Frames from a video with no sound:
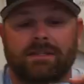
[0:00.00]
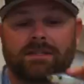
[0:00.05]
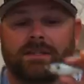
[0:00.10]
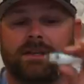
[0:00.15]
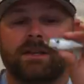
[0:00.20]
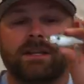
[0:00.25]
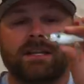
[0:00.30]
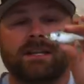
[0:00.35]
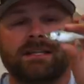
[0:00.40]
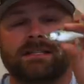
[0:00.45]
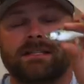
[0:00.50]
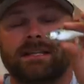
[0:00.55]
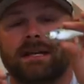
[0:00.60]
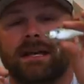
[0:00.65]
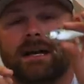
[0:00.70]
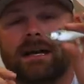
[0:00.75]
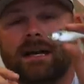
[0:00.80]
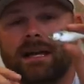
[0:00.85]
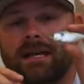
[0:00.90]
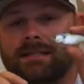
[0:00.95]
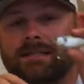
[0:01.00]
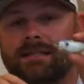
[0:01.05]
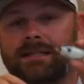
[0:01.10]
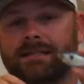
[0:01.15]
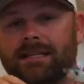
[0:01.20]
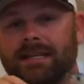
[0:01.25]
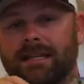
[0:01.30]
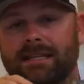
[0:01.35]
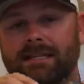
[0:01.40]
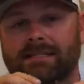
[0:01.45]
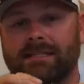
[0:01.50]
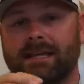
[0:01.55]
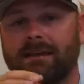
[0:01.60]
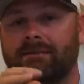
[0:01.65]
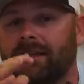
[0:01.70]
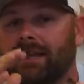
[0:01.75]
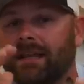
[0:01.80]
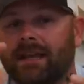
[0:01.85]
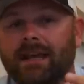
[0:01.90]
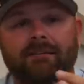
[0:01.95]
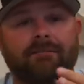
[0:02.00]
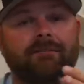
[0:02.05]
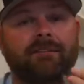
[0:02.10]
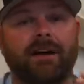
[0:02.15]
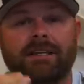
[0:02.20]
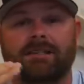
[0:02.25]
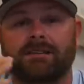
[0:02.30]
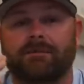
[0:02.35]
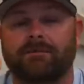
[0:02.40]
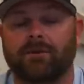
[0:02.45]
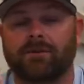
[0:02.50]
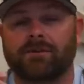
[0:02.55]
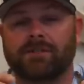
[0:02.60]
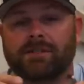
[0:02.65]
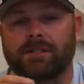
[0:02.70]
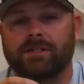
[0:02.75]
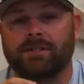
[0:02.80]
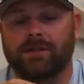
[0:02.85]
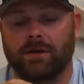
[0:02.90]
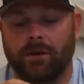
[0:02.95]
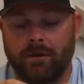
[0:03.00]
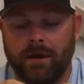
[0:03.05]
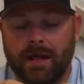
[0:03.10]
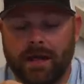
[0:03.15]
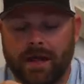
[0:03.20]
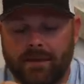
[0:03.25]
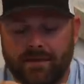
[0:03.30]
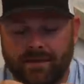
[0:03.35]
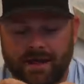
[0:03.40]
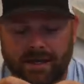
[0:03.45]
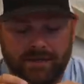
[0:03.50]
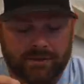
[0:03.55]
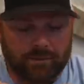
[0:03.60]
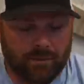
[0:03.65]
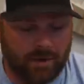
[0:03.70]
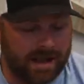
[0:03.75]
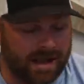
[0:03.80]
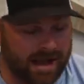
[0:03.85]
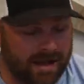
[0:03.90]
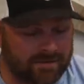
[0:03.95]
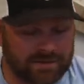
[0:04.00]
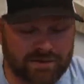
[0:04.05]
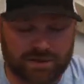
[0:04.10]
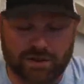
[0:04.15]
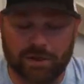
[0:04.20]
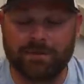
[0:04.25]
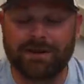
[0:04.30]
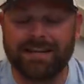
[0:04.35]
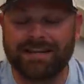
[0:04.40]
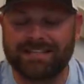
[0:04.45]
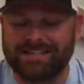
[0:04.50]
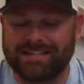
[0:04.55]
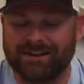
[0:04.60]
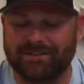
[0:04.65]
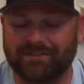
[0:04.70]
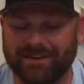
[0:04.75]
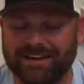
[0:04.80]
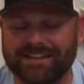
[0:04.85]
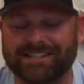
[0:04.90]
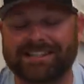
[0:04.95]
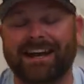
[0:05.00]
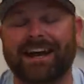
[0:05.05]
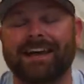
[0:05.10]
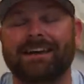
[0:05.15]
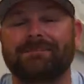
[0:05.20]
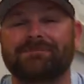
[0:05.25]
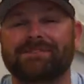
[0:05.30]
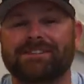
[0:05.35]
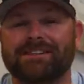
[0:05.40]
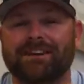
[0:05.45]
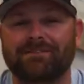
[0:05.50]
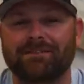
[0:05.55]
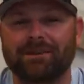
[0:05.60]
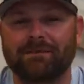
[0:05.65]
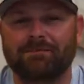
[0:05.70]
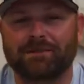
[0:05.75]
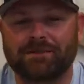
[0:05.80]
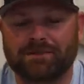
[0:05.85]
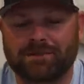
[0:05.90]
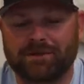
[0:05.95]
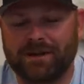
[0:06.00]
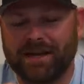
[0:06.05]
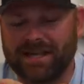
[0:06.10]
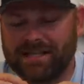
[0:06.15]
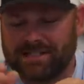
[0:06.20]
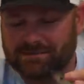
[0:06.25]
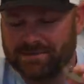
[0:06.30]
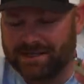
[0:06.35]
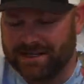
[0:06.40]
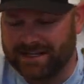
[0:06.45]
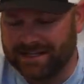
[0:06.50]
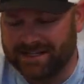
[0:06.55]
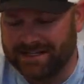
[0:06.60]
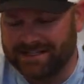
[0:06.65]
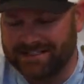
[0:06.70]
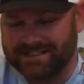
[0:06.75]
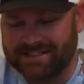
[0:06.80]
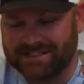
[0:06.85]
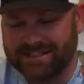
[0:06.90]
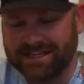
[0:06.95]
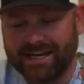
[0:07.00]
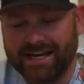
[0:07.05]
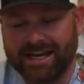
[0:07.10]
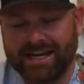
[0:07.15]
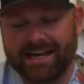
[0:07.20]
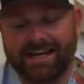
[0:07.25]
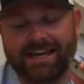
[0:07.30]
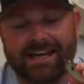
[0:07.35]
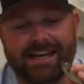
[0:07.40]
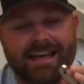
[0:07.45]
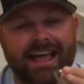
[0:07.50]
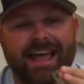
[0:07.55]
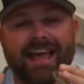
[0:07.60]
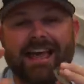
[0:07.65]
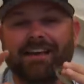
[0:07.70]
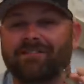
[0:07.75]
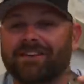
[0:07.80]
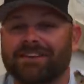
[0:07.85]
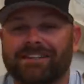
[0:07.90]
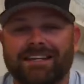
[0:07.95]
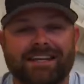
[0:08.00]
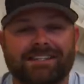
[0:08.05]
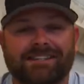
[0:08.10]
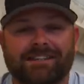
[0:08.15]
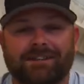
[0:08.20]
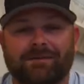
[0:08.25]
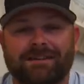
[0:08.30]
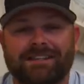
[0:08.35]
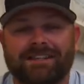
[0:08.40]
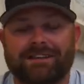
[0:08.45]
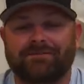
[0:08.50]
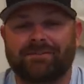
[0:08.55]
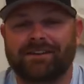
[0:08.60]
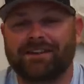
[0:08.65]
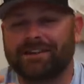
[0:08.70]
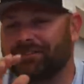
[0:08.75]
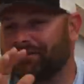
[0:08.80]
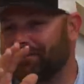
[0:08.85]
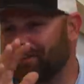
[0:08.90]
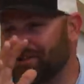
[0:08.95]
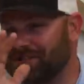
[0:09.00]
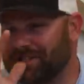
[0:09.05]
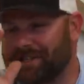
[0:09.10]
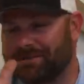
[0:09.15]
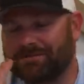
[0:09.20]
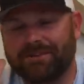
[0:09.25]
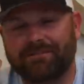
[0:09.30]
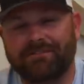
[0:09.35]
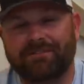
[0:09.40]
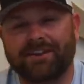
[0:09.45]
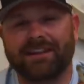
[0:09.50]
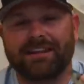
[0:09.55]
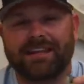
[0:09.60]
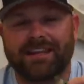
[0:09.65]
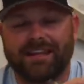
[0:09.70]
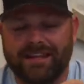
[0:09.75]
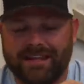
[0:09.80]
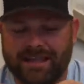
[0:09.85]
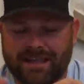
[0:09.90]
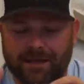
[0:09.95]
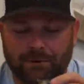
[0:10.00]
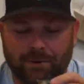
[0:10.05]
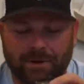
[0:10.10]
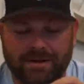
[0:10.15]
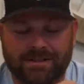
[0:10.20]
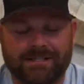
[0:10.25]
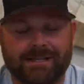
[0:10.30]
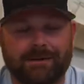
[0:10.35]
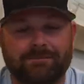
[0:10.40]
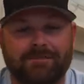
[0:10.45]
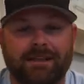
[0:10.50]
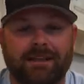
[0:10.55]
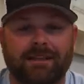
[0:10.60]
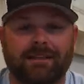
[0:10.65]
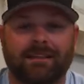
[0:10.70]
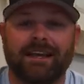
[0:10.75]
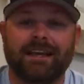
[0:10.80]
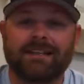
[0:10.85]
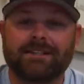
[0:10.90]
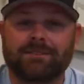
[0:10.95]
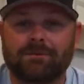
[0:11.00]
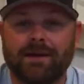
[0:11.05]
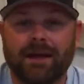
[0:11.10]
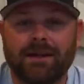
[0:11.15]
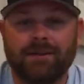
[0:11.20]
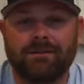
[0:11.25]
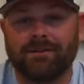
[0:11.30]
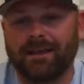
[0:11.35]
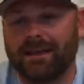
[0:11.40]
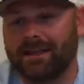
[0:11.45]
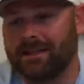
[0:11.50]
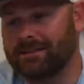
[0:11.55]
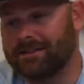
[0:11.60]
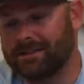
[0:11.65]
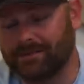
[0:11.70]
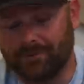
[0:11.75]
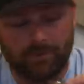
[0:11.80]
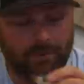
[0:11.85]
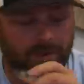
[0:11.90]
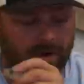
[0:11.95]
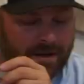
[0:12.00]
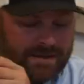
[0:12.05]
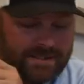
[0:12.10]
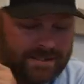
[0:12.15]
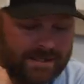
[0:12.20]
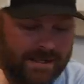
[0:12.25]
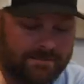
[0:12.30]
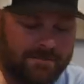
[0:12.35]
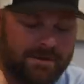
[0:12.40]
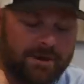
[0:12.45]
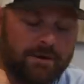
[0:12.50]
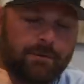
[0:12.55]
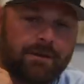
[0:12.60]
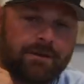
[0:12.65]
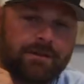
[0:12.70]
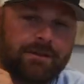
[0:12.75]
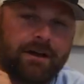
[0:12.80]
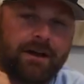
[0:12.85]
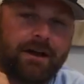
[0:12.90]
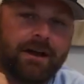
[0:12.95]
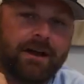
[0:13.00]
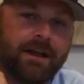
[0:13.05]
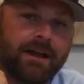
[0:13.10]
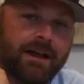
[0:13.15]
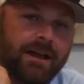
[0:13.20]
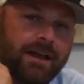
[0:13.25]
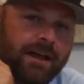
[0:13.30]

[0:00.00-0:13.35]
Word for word: as good as the as the TN70 and vice versa. So that is why I have so many different types of lipless cranks because every day is a little bit different. The fish can be finicky. They could want something less rattled. They could want something with a